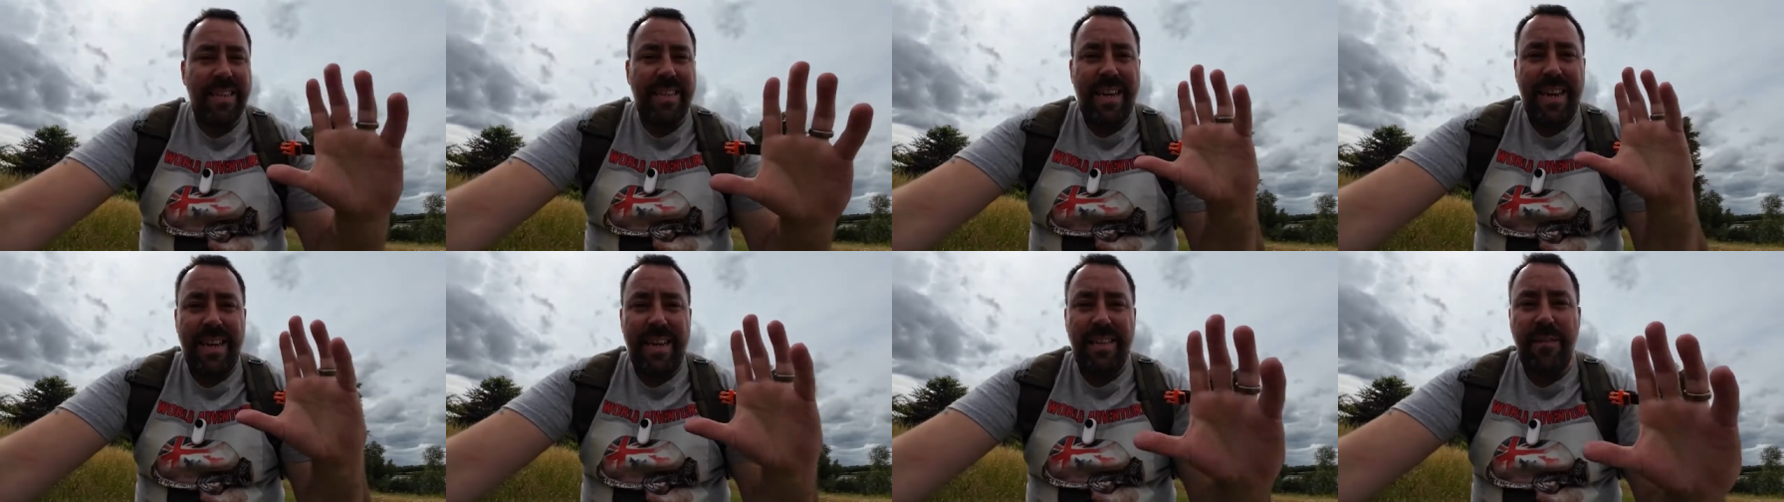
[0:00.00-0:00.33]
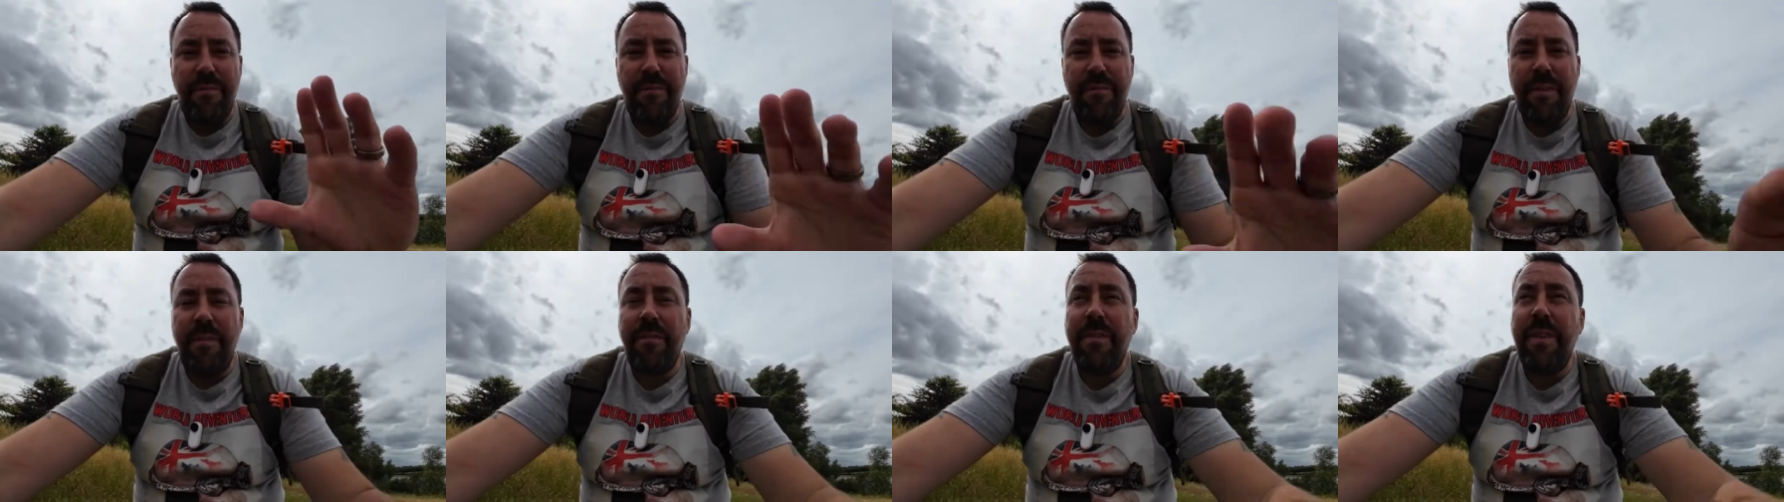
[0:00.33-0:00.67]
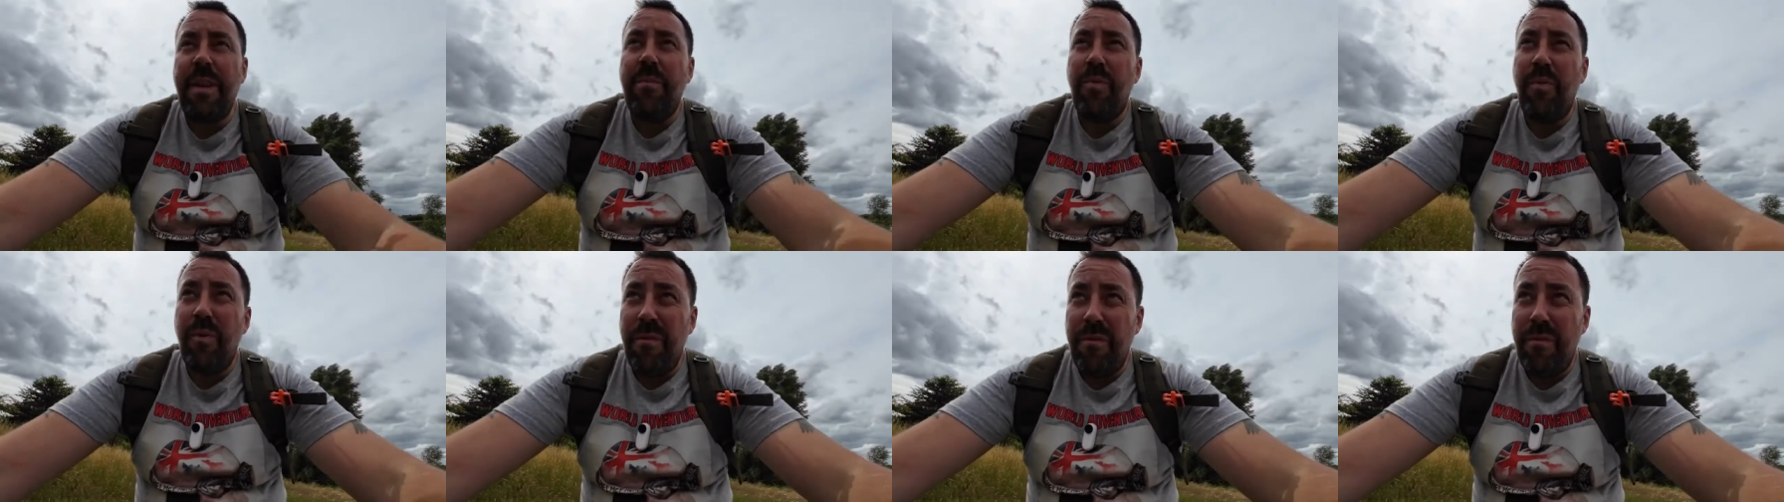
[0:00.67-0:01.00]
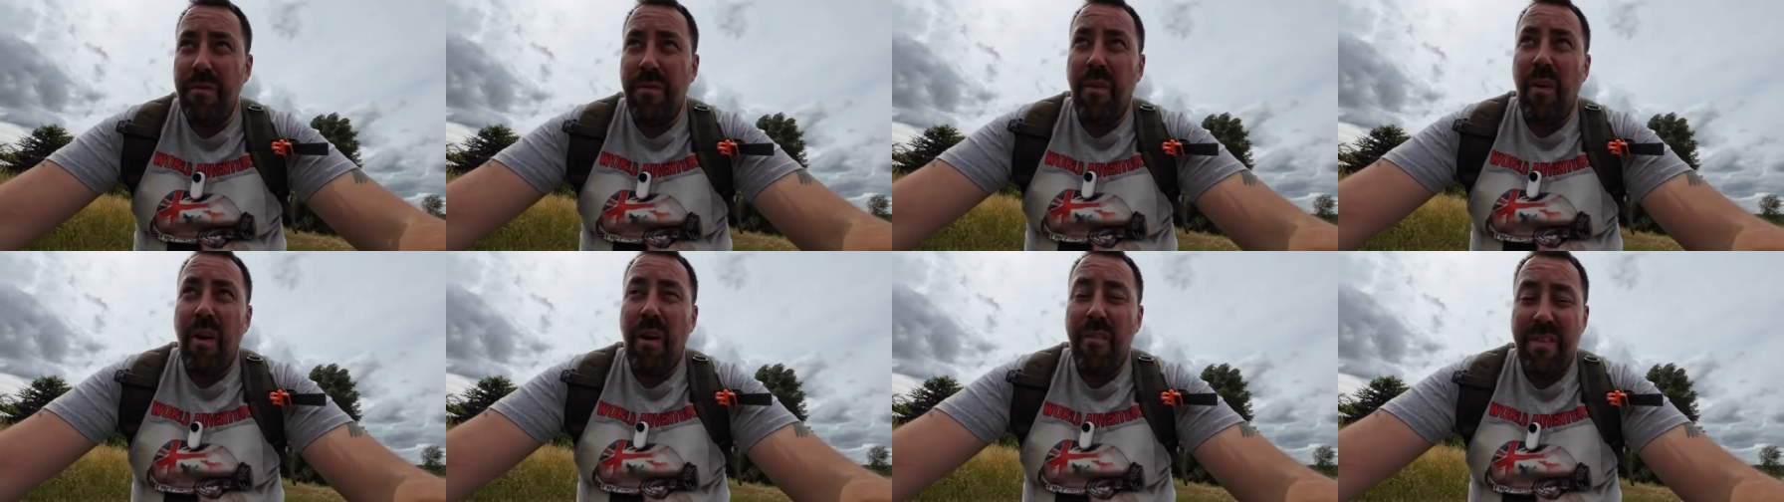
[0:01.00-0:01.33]
get it to
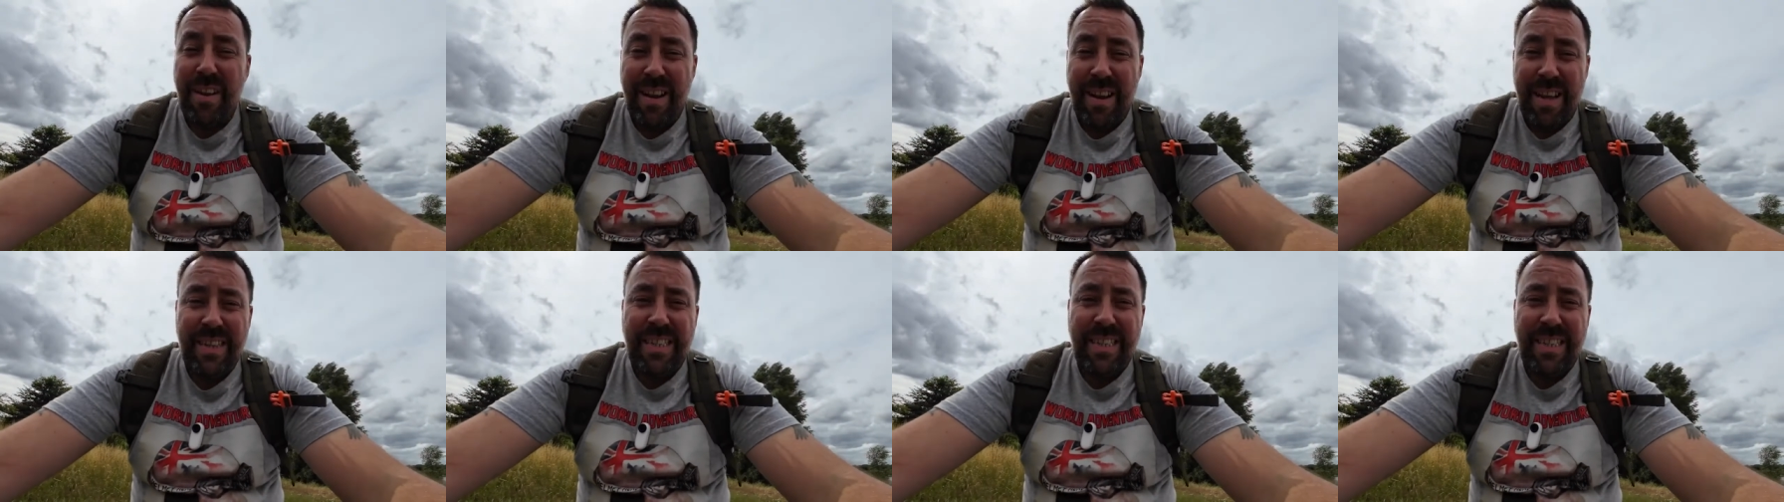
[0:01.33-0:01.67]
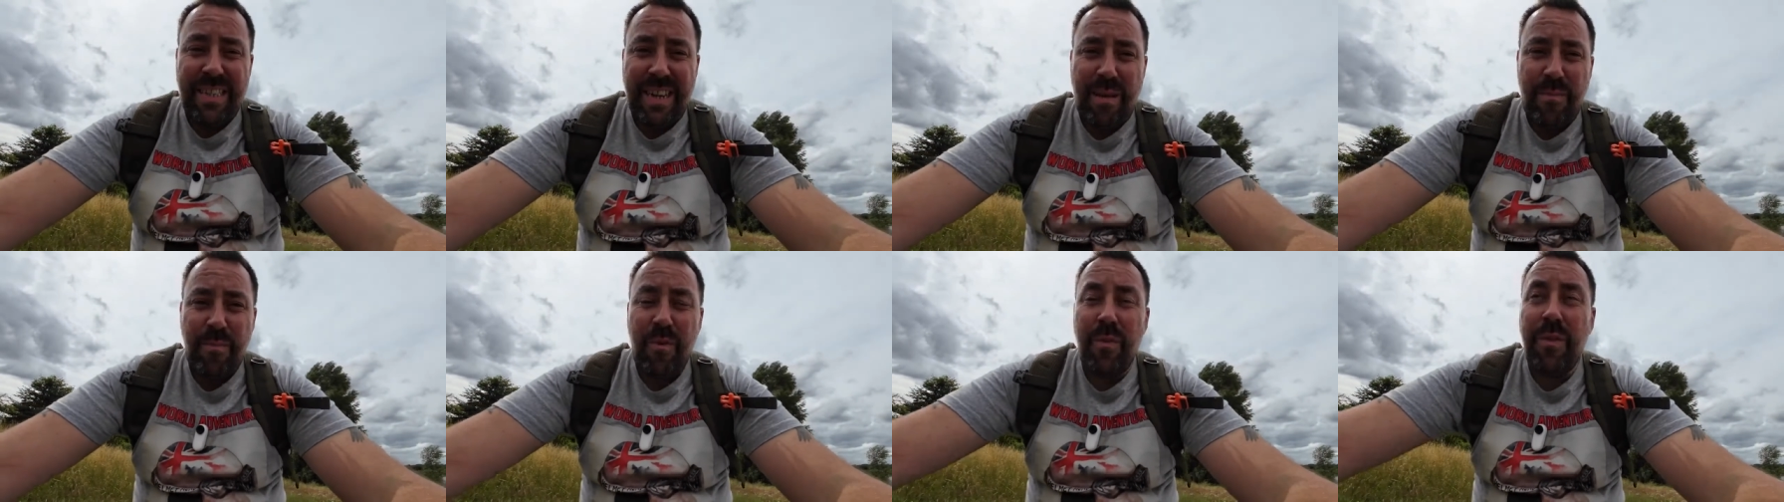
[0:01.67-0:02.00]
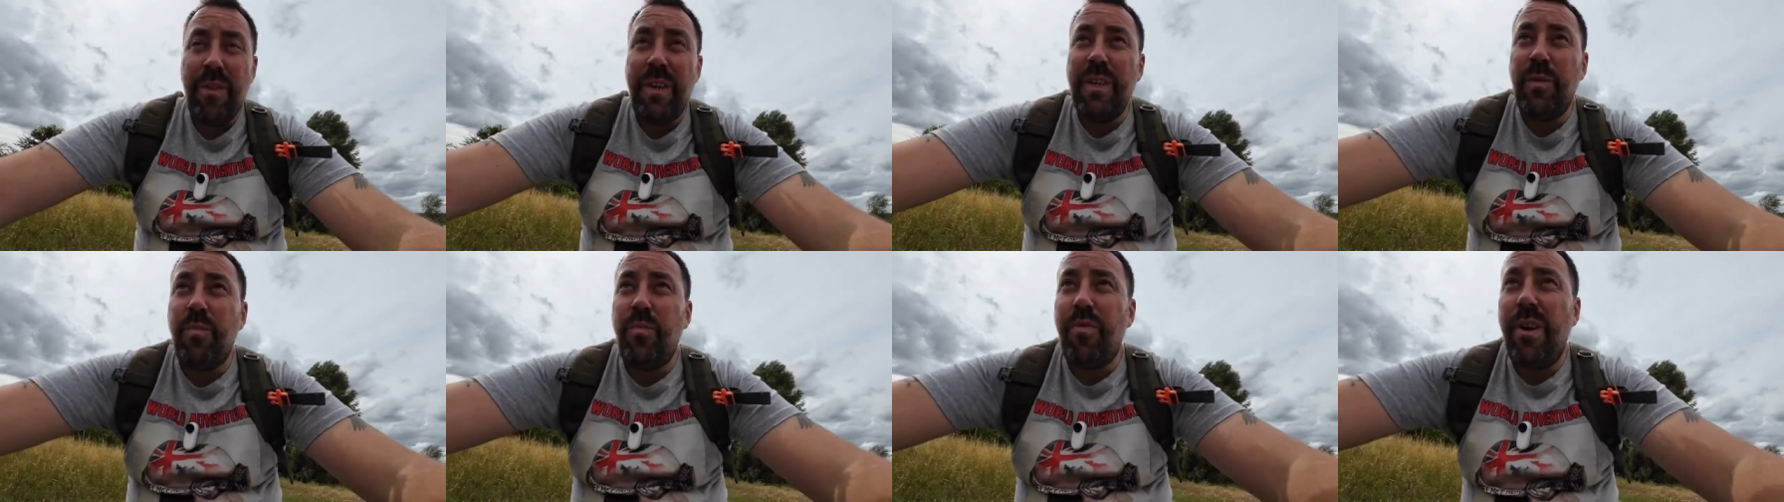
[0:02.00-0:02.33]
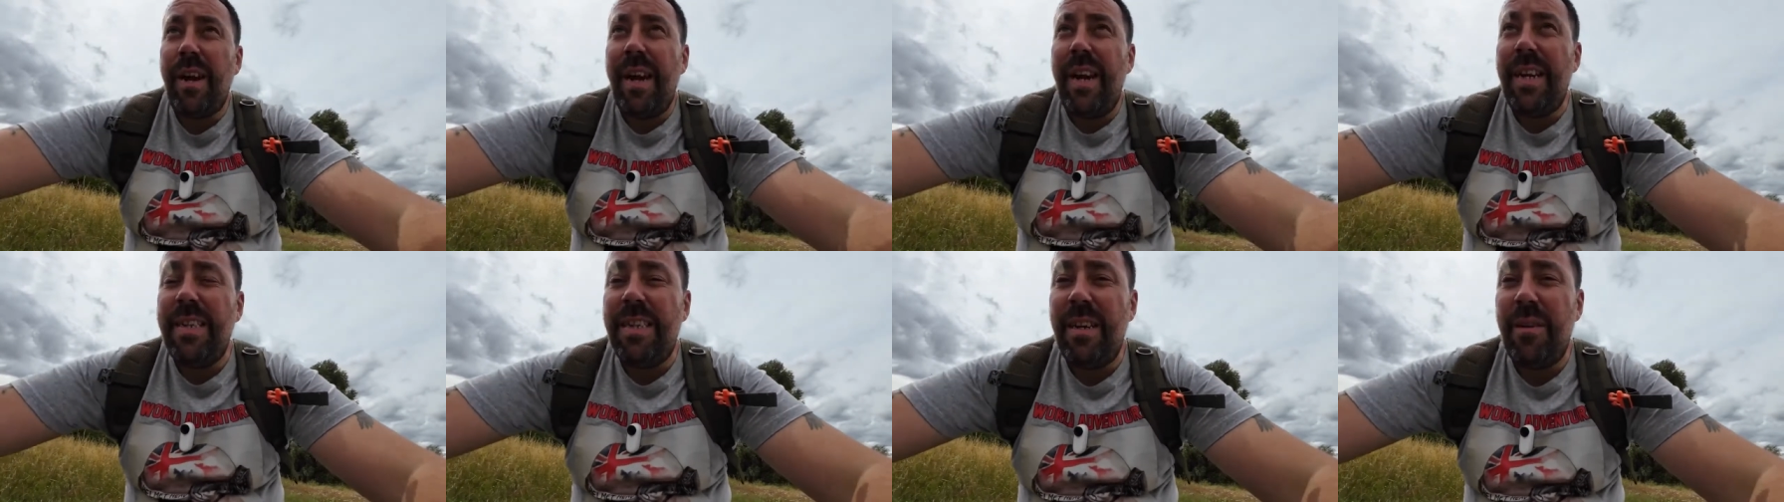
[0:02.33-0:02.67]
15.5 and let's slam on these
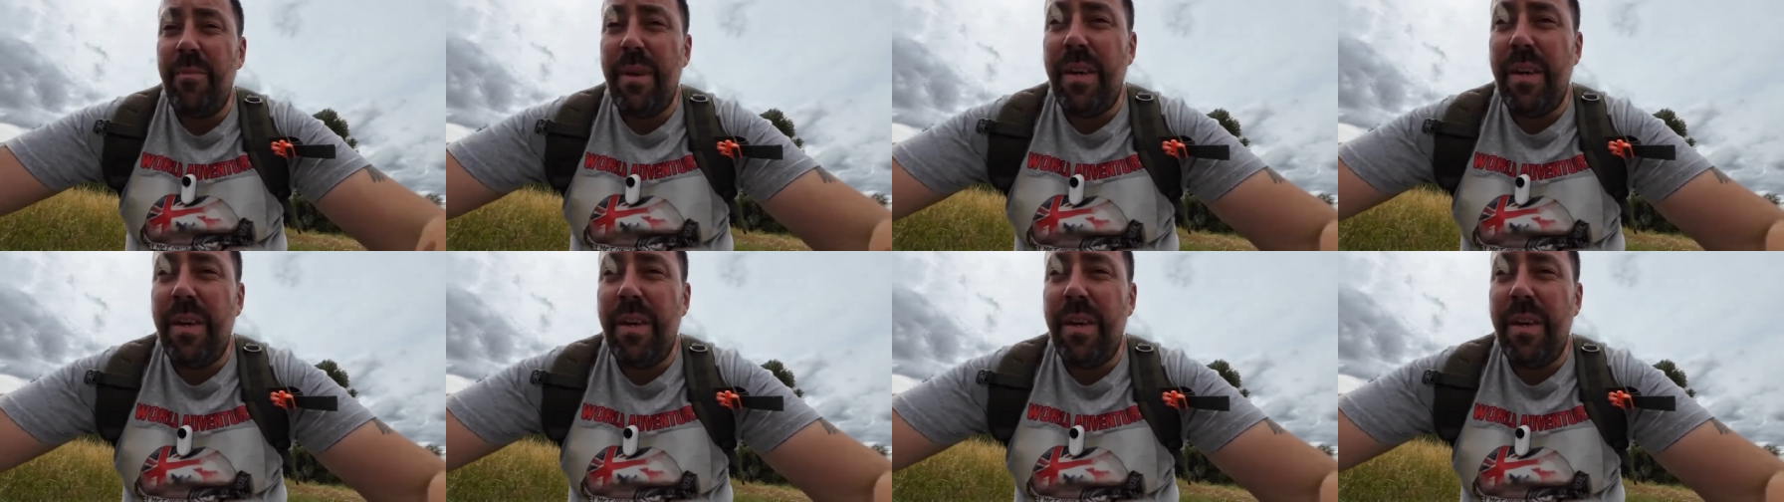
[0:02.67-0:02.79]
brakes. Here we